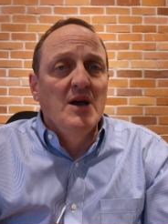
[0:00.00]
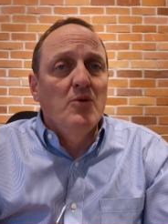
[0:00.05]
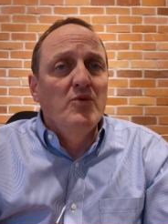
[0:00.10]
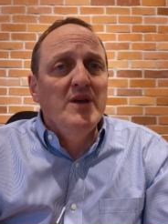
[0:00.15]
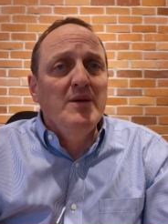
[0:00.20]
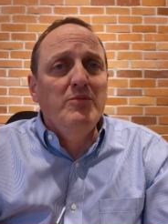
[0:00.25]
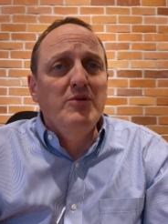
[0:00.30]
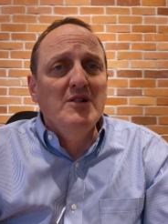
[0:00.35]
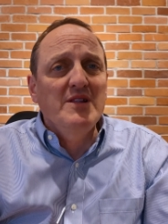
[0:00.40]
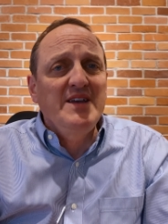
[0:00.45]

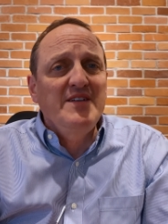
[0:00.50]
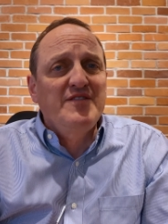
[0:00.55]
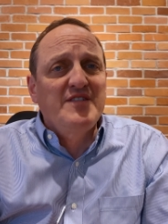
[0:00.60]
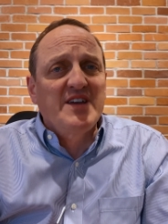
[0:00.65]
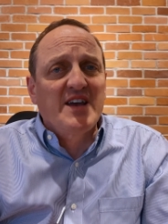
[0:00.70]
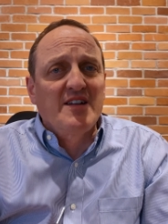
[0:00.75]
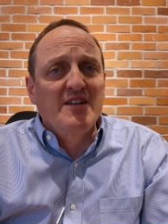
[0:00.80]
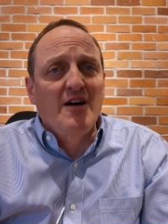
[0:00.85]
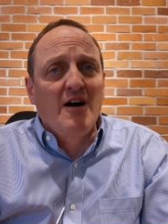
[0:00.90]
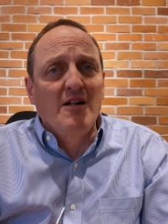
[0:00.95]
We believe
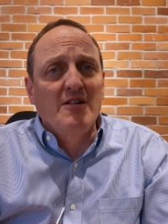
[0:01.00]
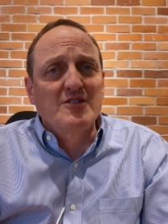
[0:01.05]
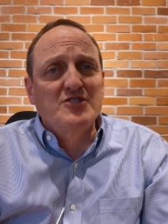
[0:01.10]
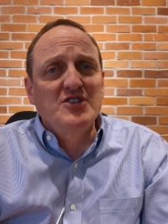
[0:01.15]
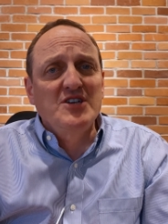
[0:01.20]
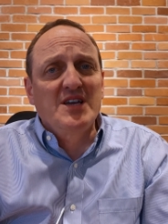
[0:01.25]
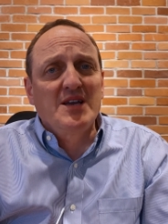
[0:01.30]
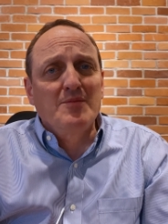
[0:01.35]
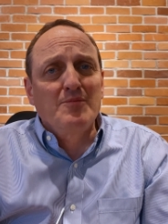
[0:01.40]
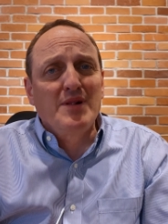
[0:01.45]

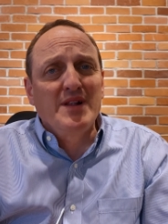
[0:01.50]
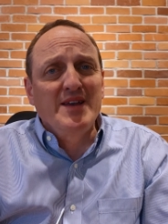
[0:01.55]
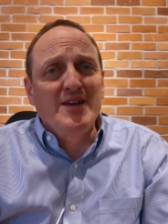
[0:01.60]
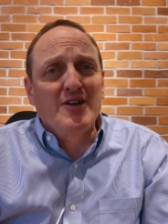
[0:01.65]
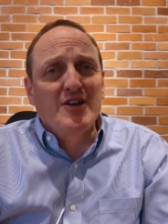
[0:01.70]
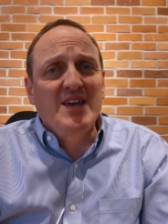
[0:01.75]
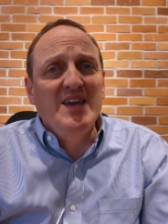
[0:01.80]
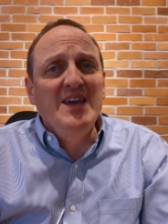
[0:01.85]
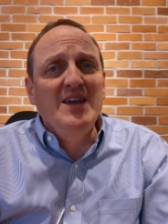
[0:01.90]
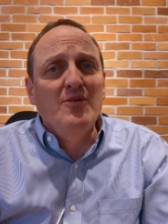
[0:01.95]
technology can play
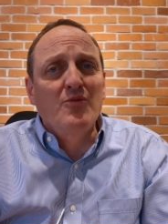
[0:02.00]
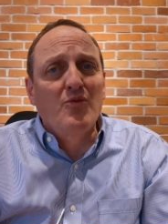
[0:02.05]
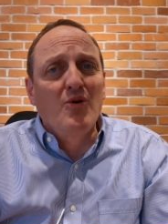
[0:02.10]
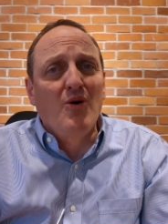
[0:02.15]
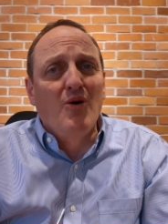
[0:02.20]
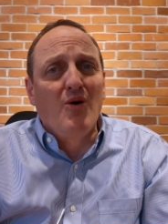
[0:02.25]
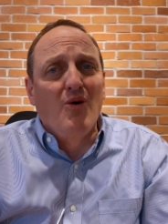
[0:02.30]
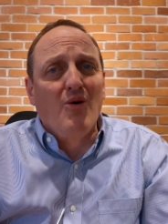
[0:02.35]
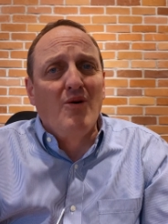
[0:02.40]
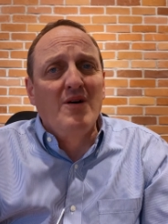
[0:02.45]
a key
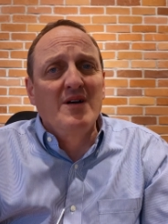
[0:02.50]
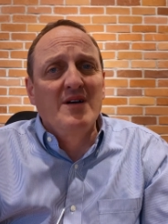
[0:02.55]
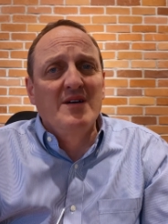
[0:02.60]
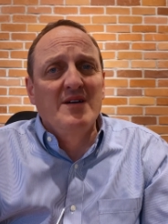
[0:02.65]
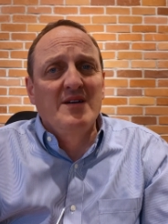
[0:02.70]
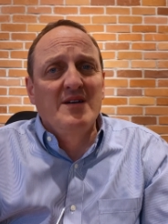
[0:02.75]
role